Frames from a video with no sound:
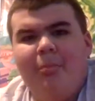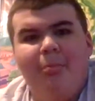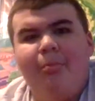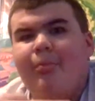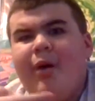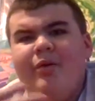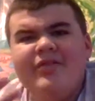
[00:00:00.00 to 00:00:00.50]

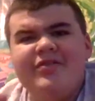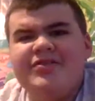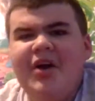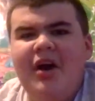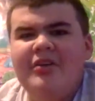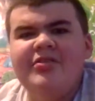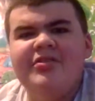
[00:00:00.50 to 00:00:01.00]
Most
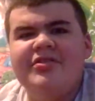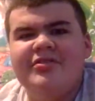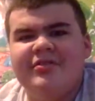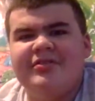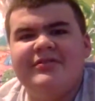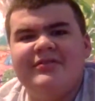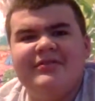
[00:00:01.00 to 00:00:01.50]

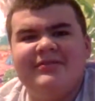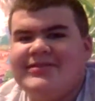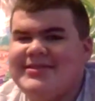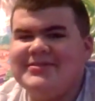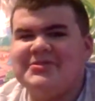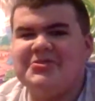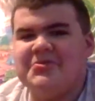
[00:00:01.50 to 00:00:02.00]
songs
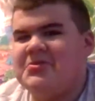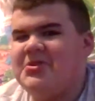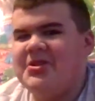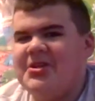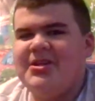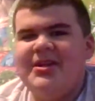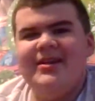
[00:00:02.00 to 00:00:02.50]
just,
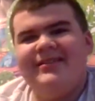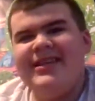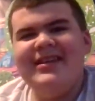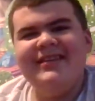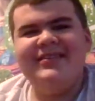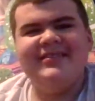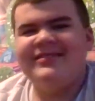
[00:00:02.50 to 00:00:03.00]

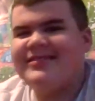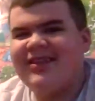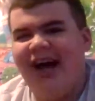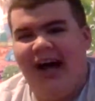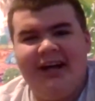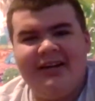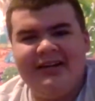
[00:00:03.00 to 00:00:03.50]
they
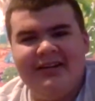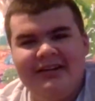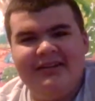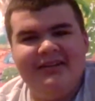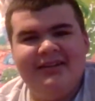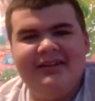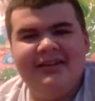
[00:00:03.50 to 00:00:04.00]
suck.
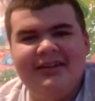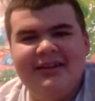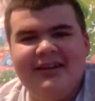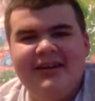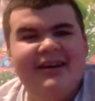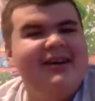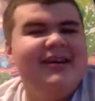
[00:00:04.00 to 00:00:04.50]

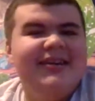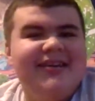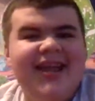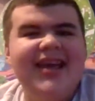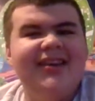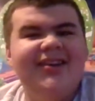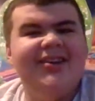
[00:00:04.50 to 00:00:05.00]

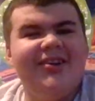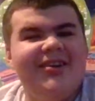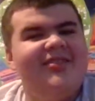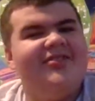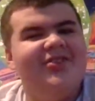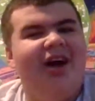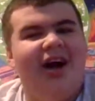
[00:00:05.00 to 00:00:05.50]
They
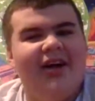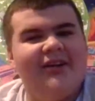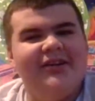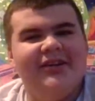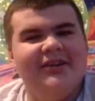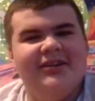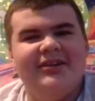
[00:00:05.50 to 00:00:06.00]
literally
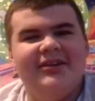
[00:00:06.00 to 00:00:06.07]
suck.